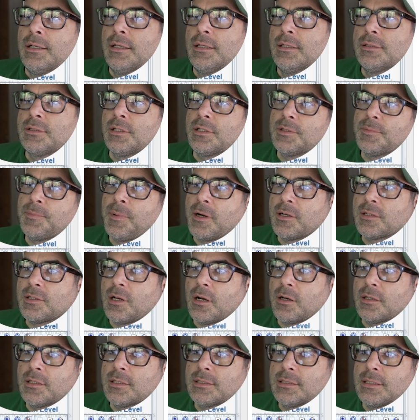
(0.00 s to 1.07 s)
so this part's
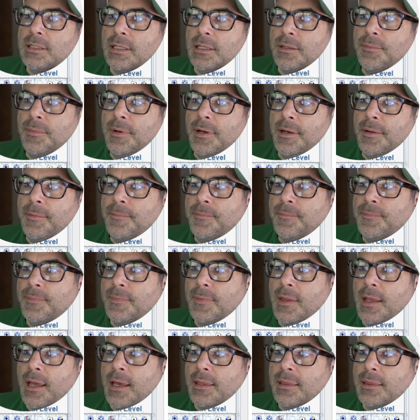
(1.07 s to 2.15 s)
hard to see, but
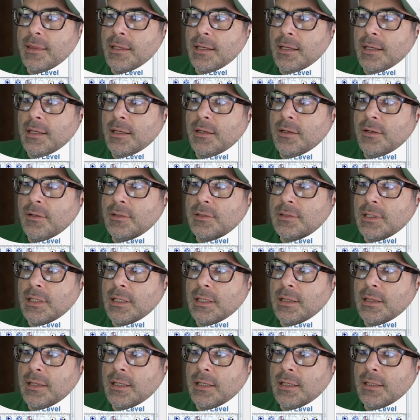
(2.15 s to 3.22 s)
I think it goes
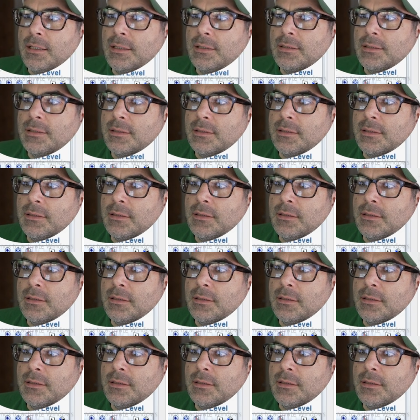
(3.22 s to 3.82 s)
like this.